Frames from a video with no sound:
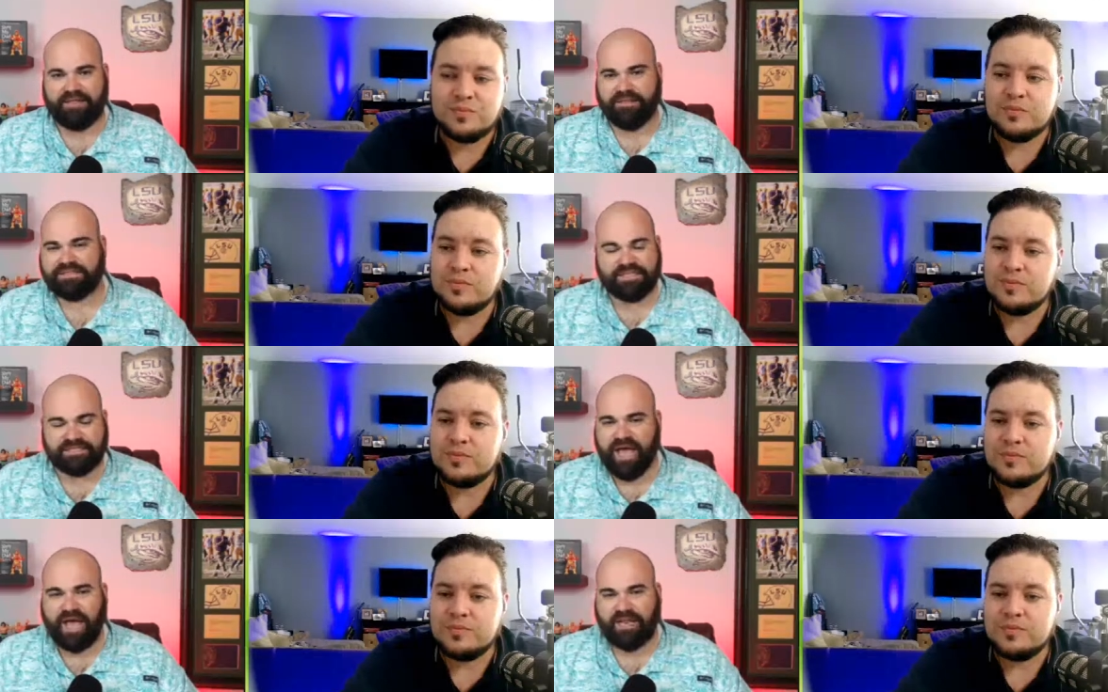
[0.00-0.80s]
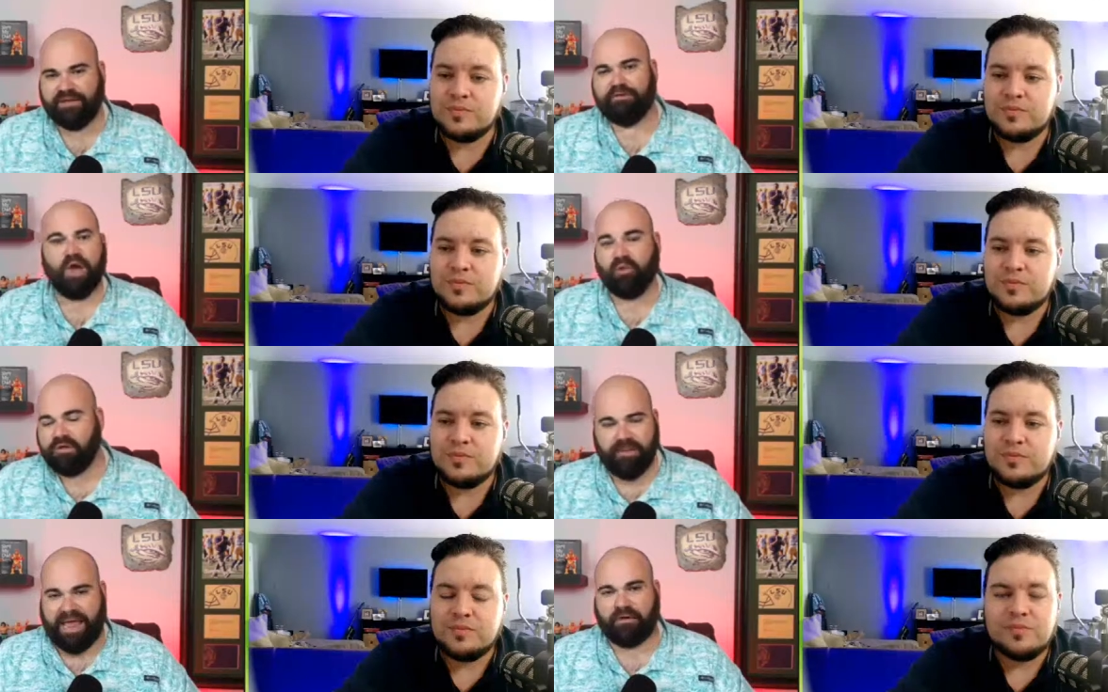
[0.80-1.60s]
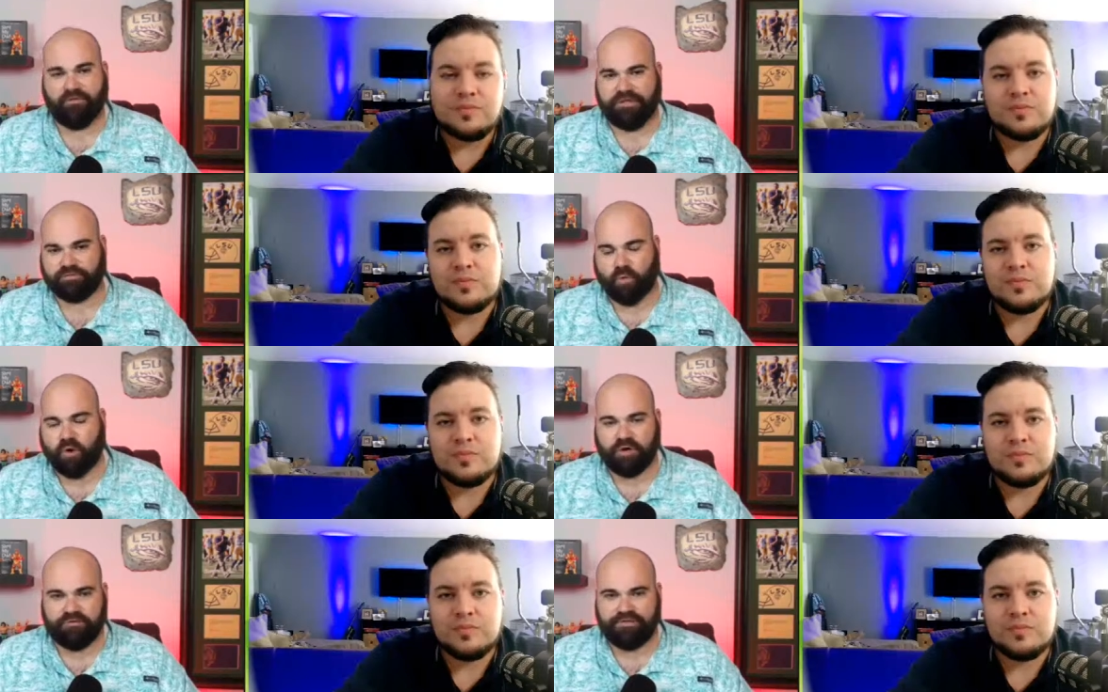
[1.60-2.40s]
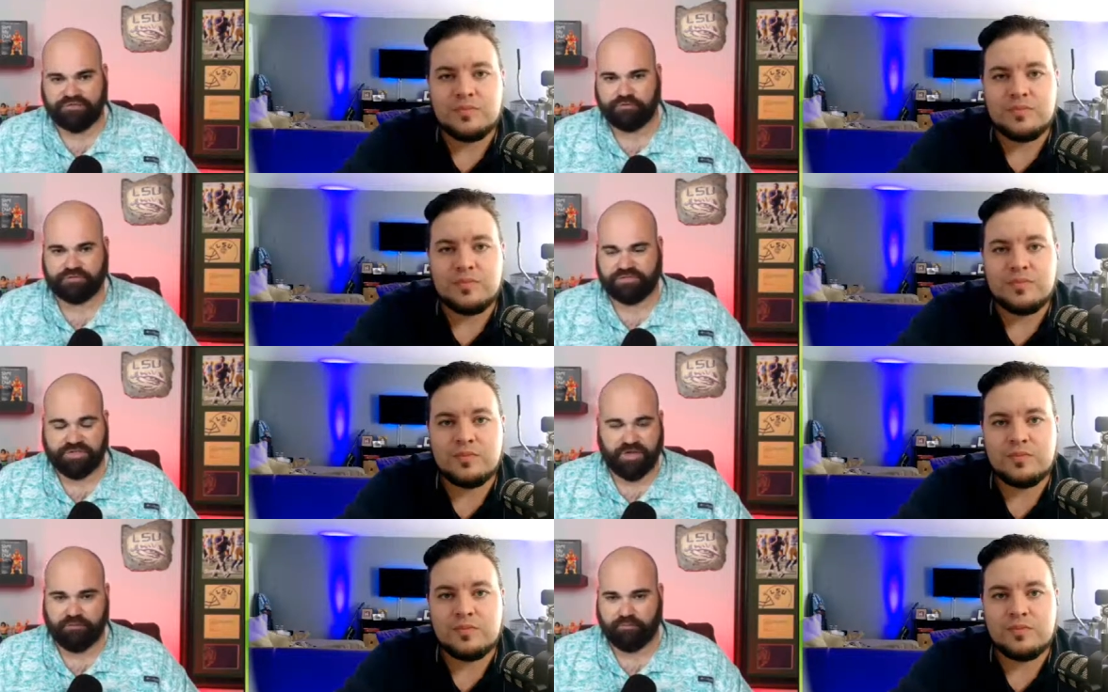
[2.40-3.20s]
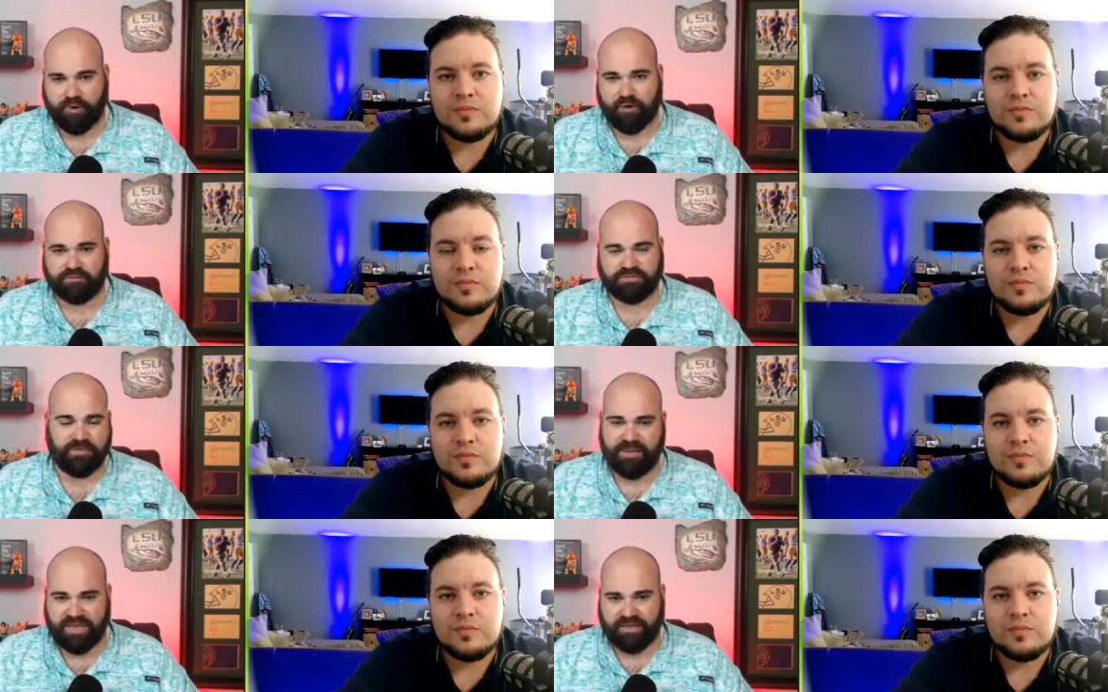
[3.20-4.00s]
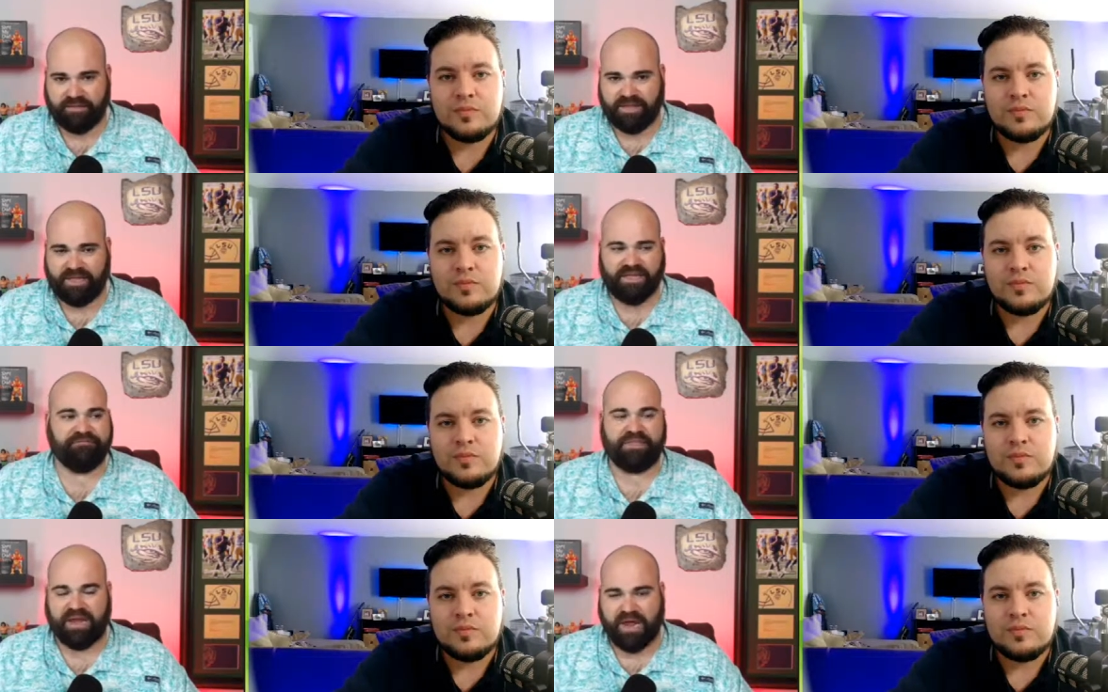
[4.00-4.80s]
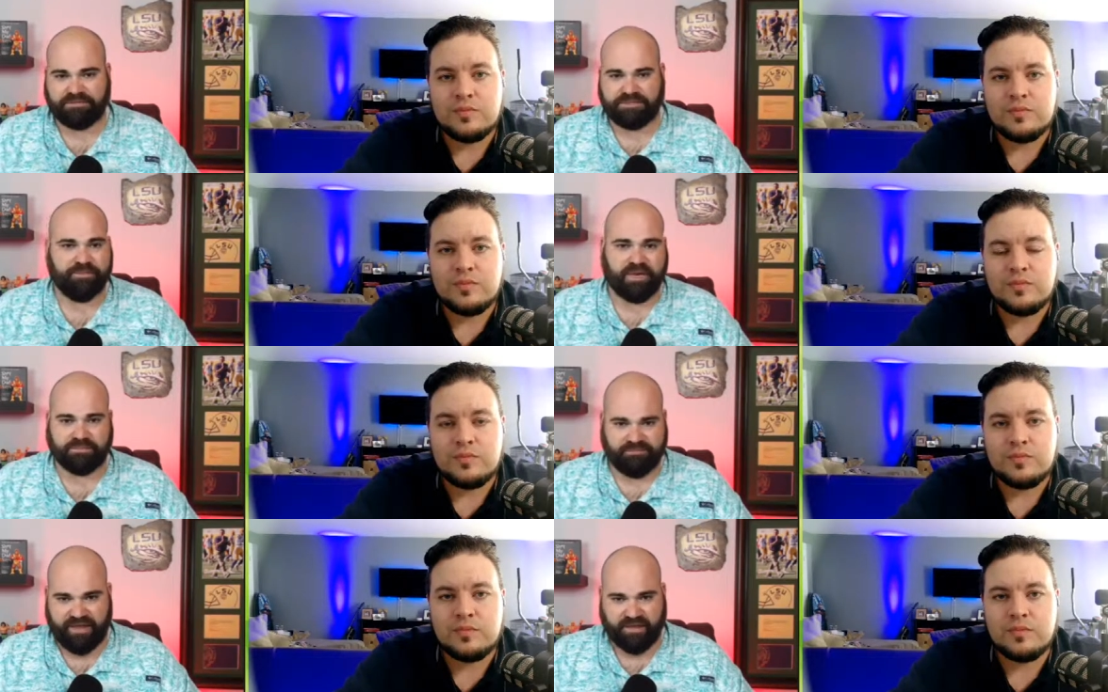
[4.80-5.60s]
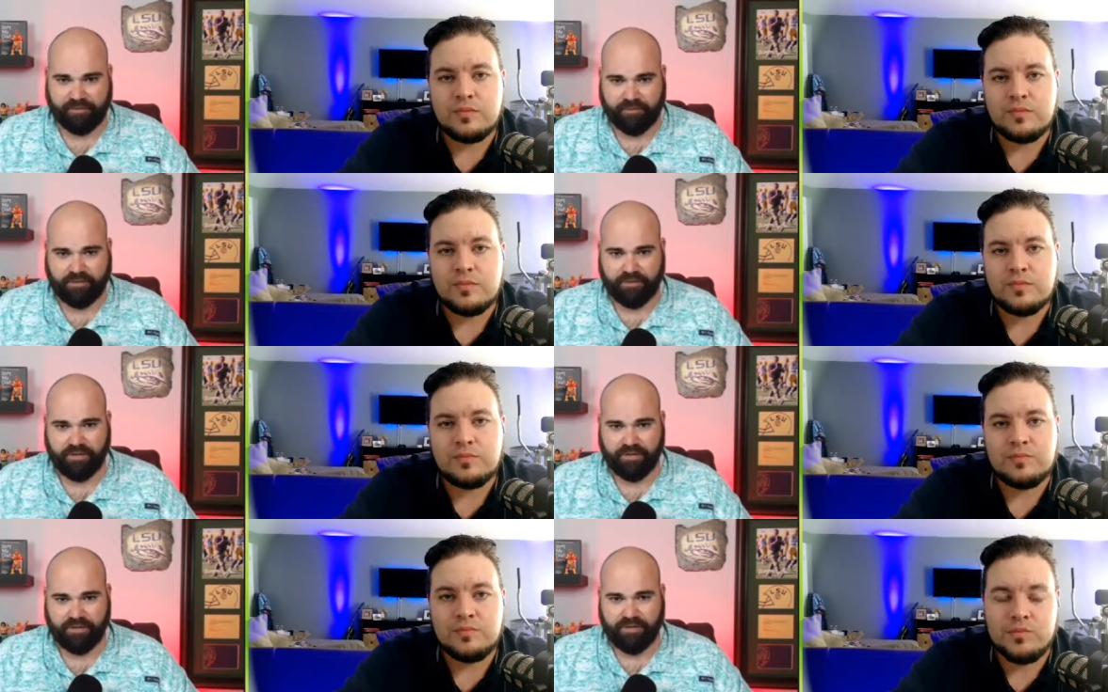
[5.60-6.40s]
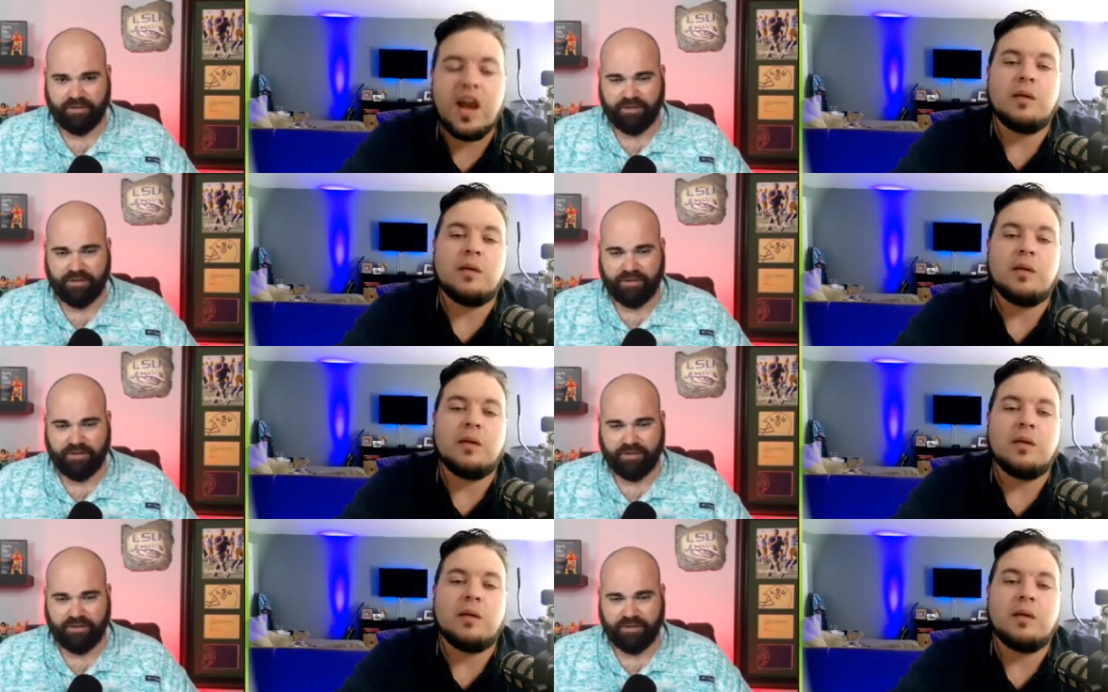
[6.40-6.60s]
Speaker 1: this is not him going back on his word if he chooses to go to pros immediately if that option becomes available. Yeah.